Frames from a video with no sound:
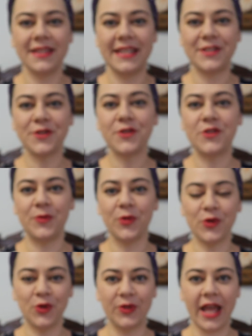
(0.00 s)
These are
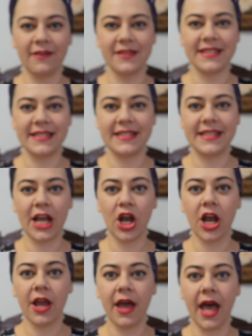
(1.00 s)
super cool necklaces.
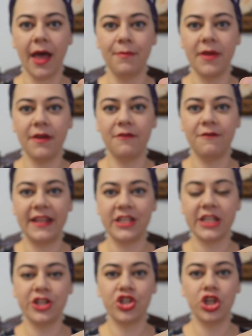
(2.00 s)
They're
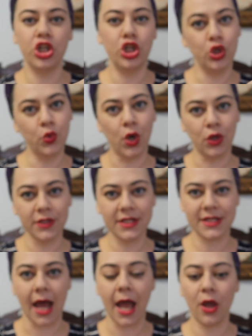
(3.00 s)
vintage new old
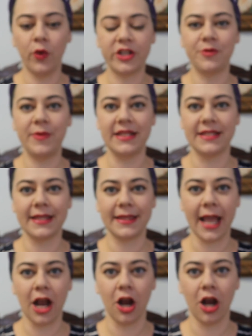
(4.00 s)
stock, which means that
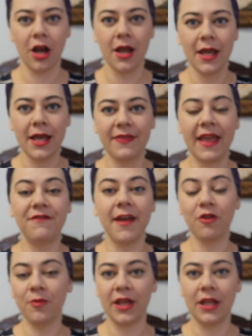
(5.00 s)
they've
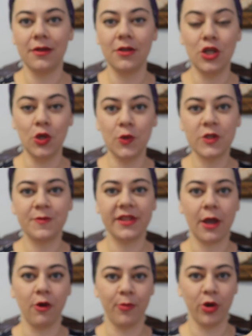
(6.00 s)
never been used, but
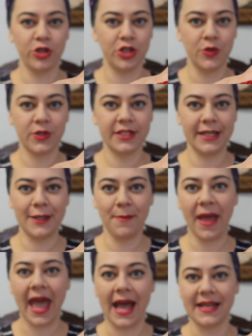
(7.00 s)
they were produced in the
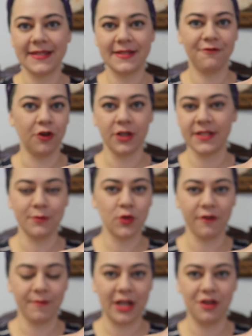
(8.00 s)
past for some
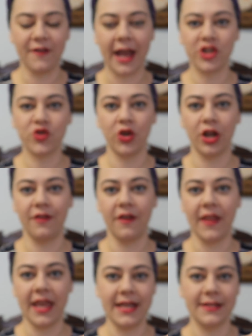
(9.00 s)
sort of manufacturer, and
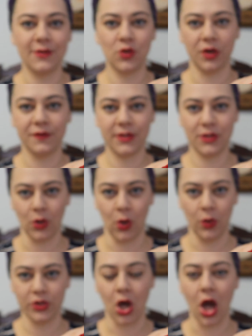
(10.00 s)
then they get sort of
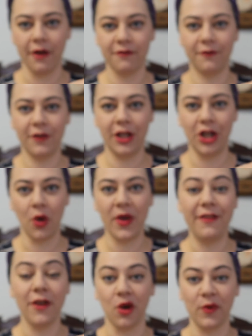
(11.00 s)
sold off, you know,
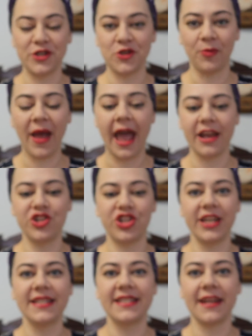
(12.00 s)
in their original
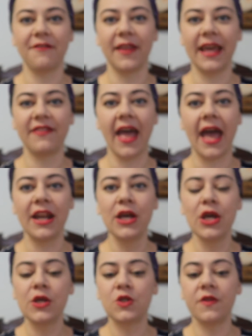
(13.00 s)
packaging and stuff like that.
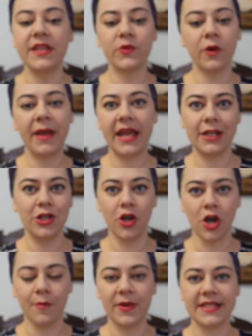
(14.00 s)
So these were made in
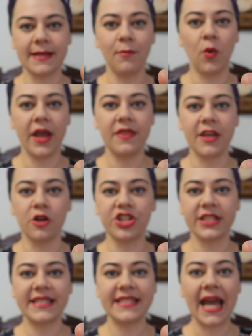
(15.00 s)
Europe at some point. They're
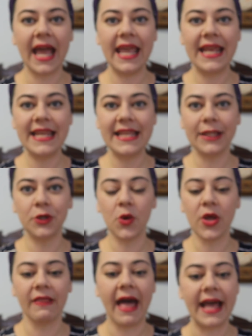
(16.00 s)
just tiny little
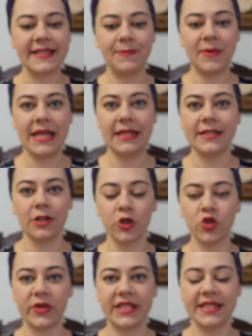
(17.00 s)
glass beads that are
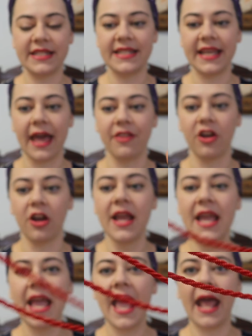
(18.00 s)
twisted together,
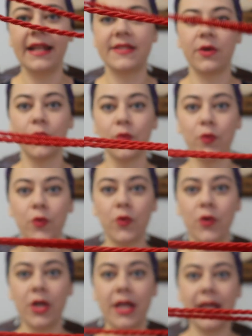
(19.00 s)
and it's a
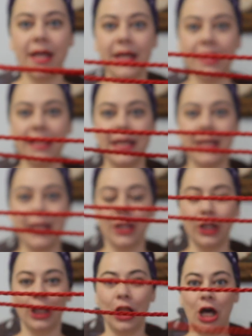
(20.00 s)
really
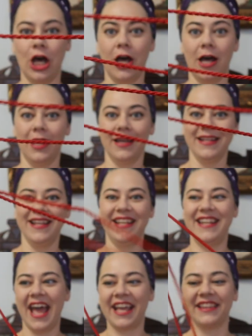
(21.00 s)
long
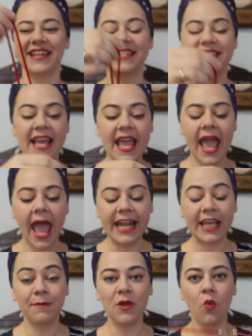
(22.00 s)
necklace, and
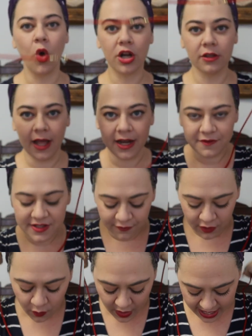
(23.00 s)
it can be worn a lot of
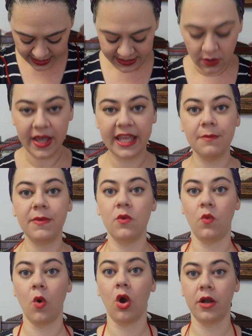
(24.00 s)
different ways. So it can be
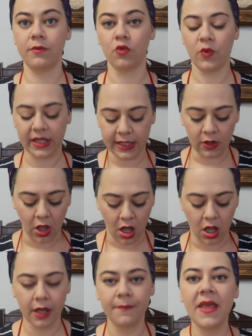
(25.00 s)
worn really
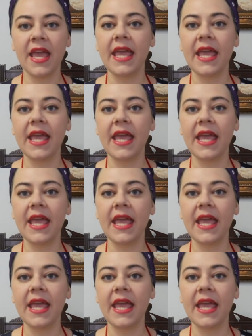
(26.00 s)
long.